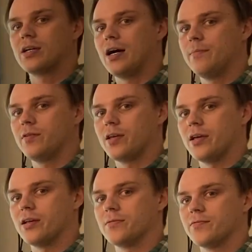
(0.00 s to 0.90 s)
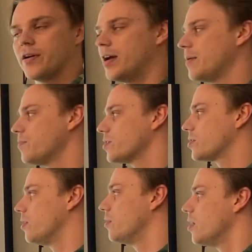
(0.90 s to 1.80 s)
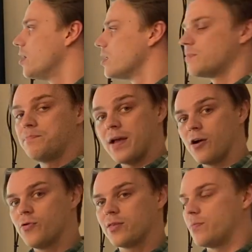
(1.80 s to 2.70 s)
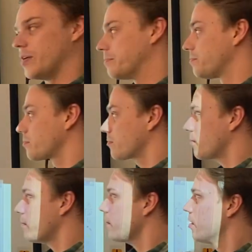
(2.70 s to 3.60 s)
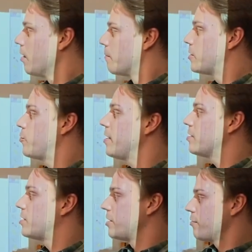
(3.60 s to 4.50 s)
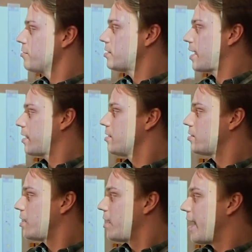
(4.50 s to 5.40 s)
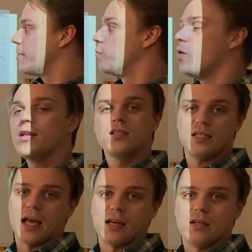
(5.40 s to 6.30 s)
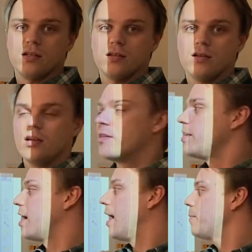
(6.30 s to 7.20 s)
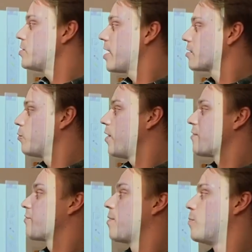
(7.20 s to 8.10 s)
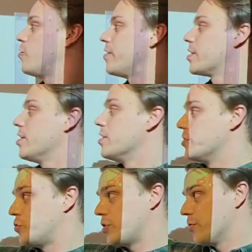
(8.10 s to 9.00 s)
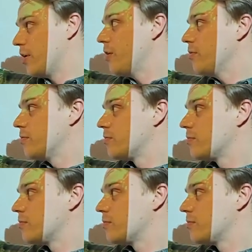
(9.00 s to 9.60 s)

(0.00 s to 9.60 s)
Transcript: complicated, right? So bear with me. Between 0 seconds and 1 second, the object went from moving 0,